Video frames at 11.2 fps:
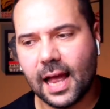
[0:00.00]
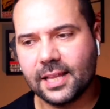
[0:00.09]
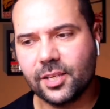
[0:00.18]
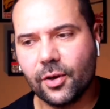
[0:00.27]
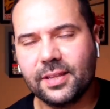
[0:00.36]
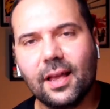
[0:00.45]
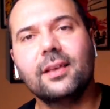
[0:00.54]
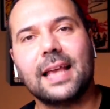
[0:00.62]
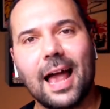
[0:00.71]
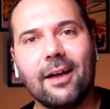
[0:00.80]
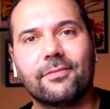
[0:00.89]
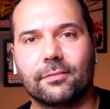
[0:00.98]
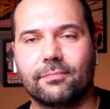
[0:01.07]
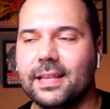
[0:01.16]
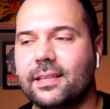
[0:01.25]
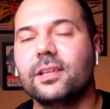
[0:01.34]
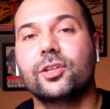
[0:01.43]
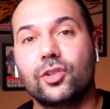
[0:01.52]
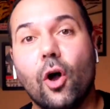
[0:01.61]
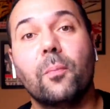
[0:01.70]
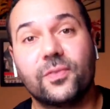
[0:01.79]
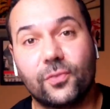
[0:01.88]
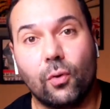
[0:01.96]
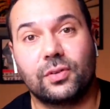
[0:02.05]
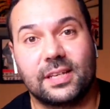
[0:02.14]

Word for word: And so it does have it does adopt, of course,